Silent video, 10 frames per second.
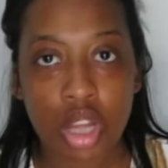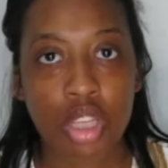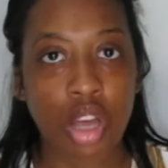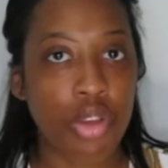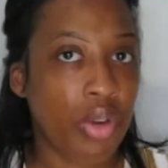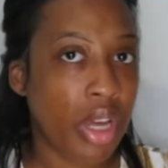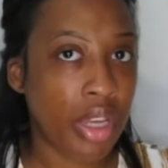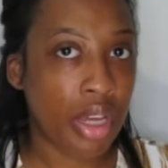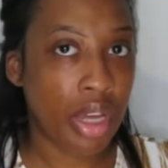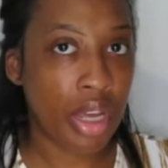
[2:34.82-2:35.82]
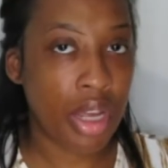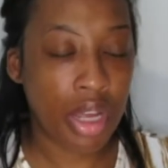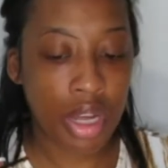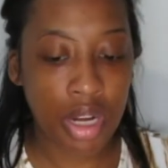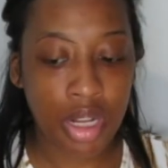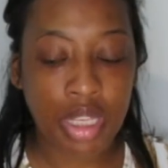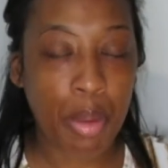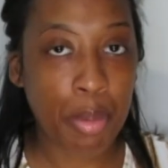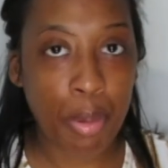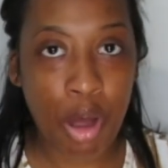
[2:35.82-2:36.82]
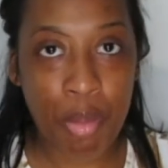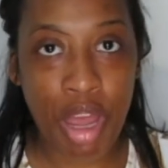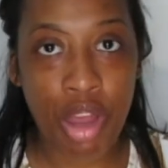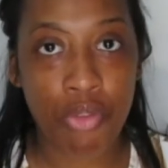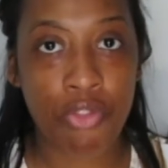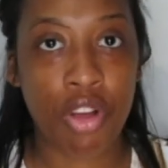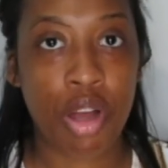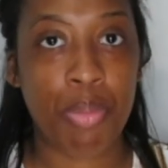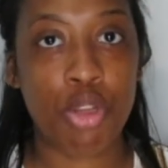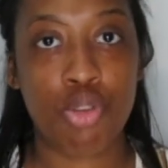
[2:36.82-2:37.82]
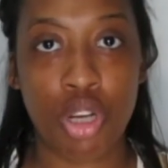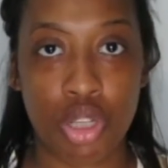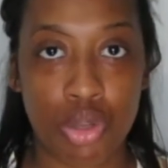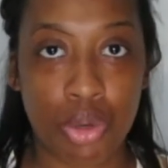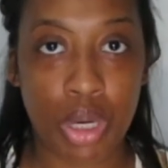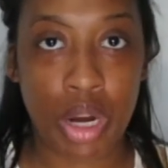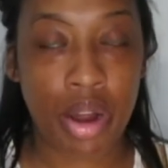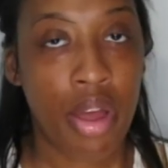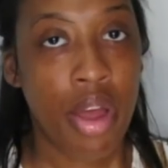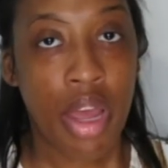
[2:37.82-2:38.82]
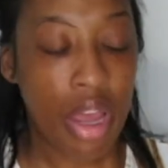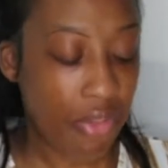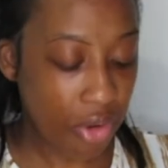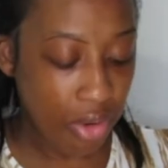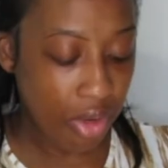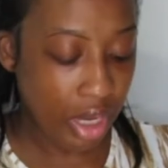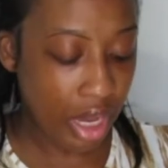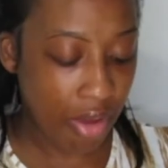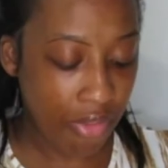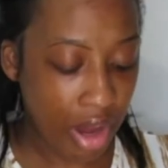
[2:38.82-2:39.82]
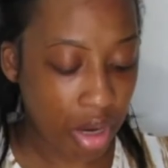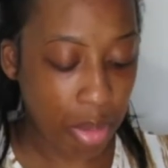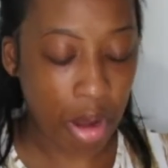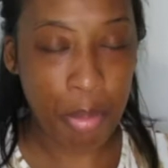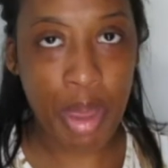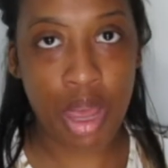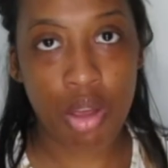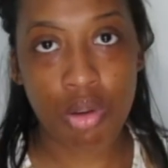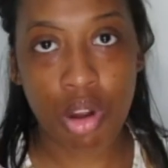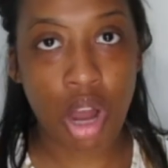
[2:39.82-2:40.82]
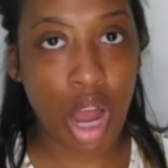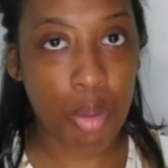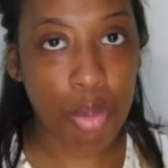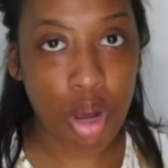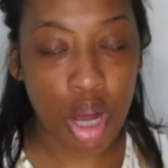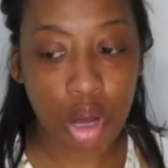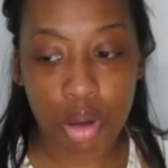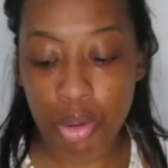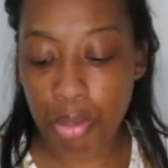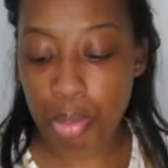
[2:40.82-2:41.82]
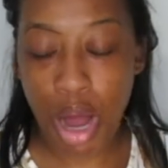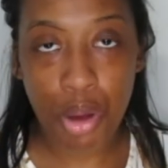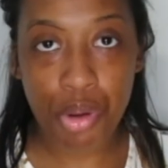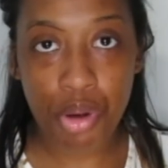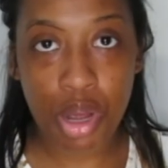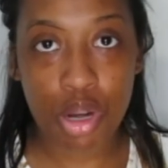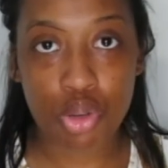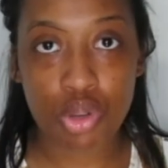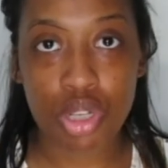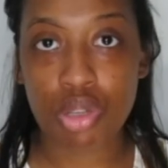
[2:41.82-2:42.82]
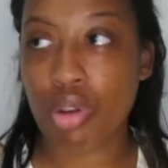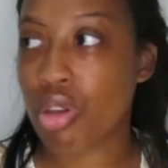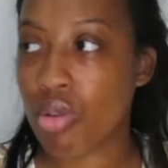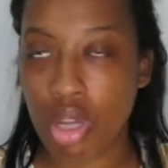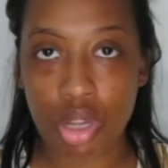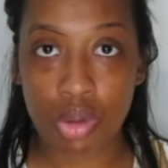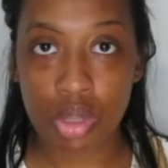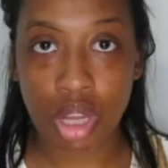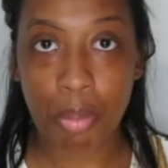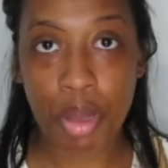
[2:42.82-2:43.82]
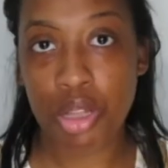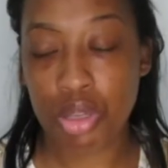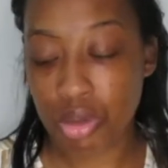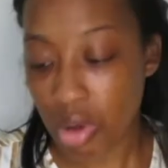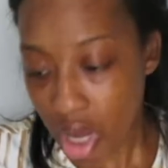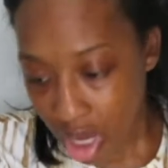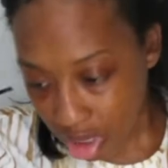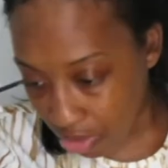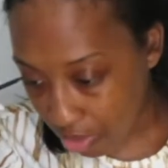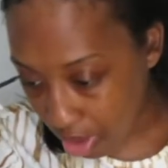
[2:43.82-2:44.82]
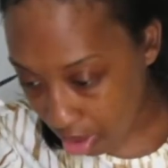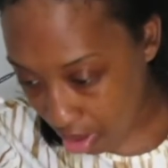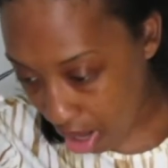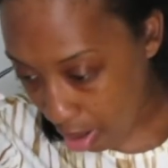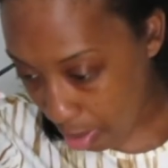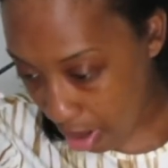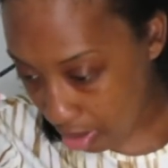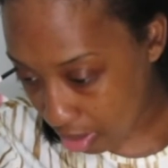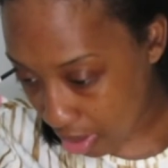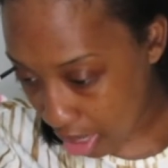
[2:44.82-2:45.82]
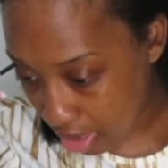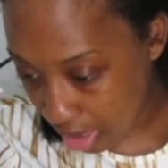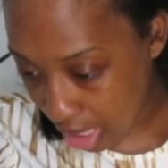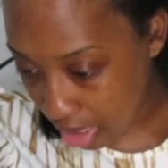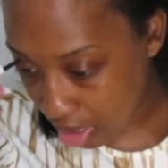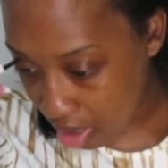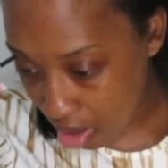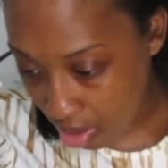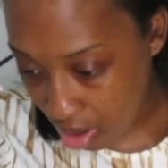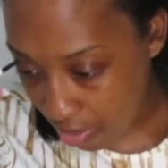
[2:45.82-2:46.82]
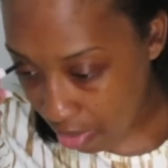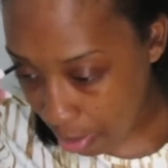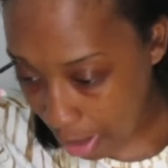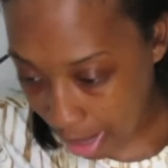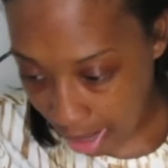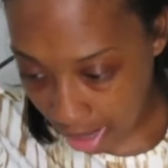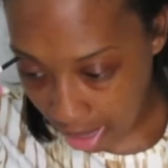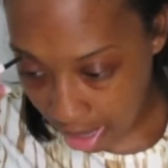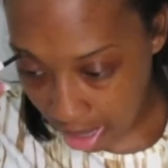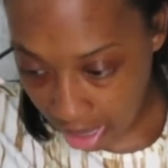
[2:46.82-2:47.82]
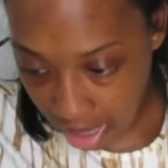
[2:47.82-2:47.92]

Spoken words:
So you can get any type of pomade from the drugstore. If you can't find a pomade or eyebrow powder at a drugstore, you can use a pencil to fill in your eyebrows. So I just like to go over my